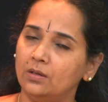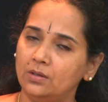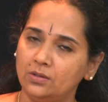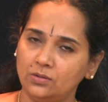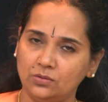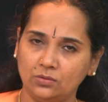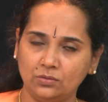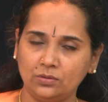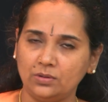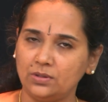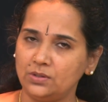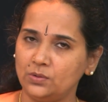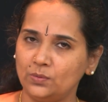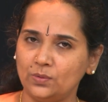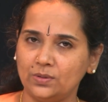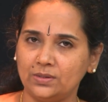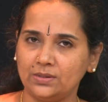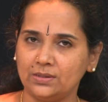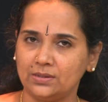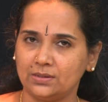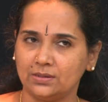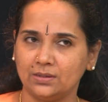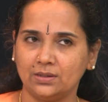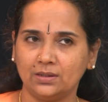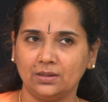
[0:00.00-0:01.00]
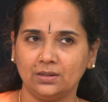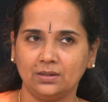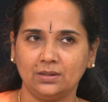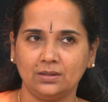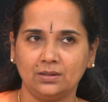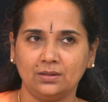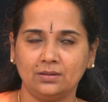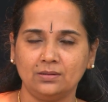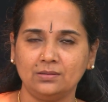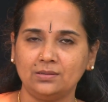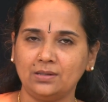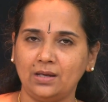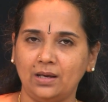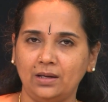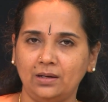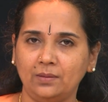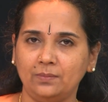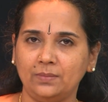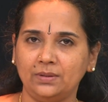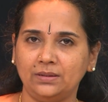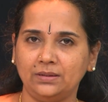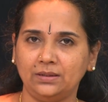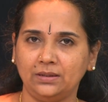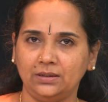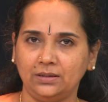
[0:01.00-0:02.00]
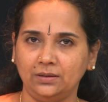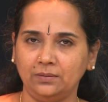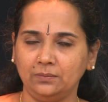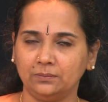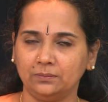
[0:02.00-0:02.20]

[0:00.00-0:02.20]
So this was Saramati,